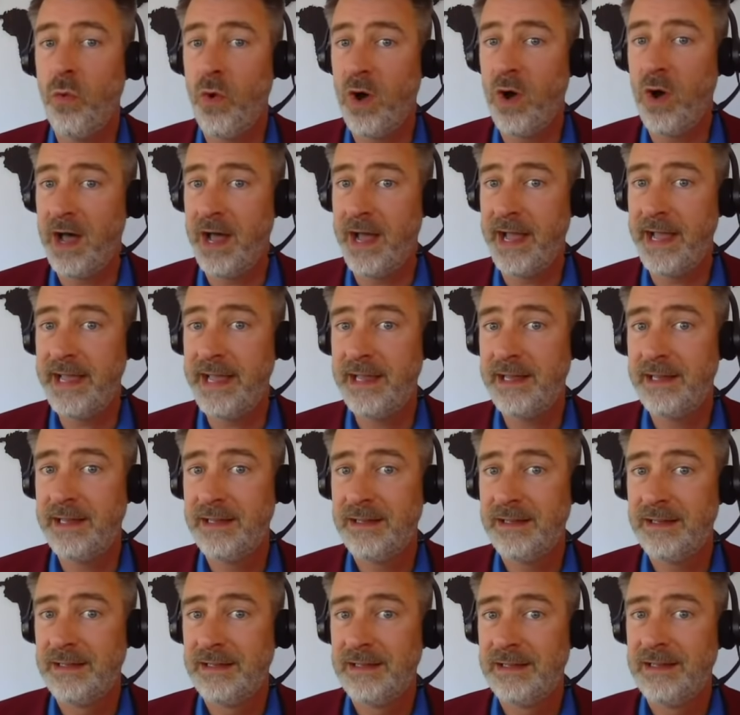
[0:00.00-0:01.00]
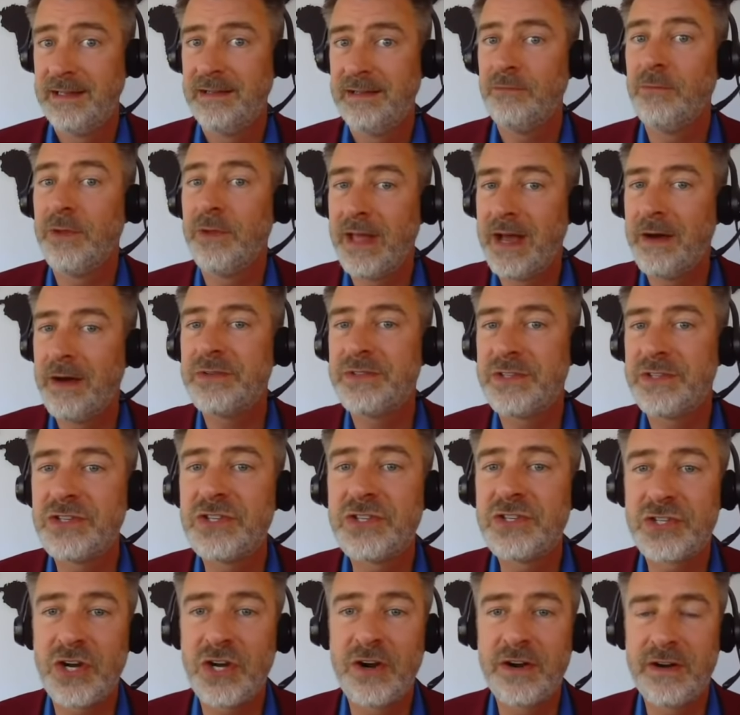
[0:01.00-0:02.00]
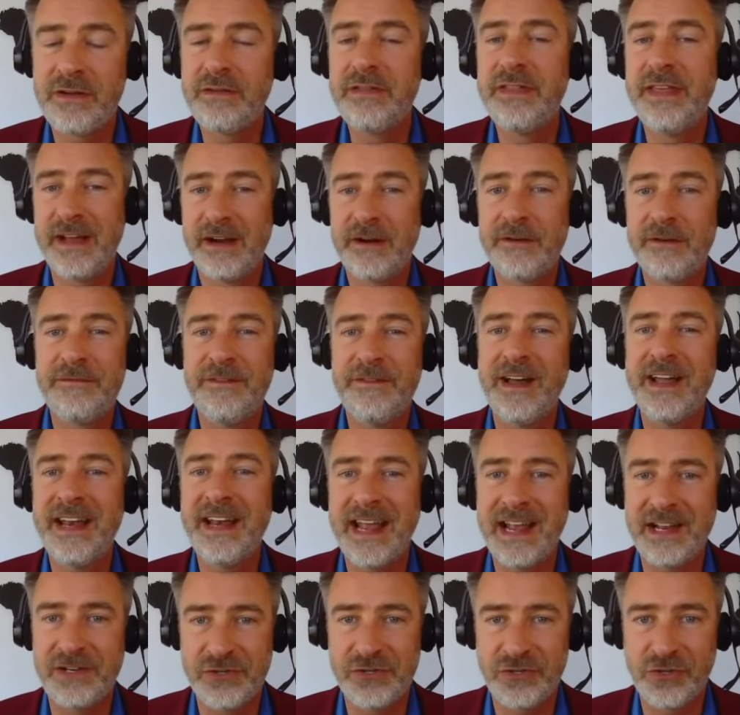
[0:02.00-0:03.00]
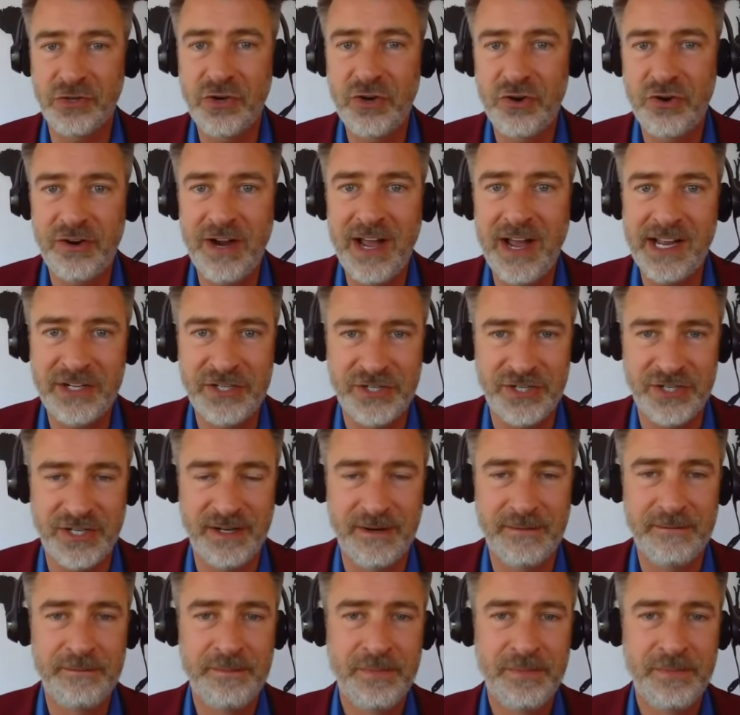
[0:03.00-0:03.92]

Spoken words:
Why? Well, that was the start of their financial correction.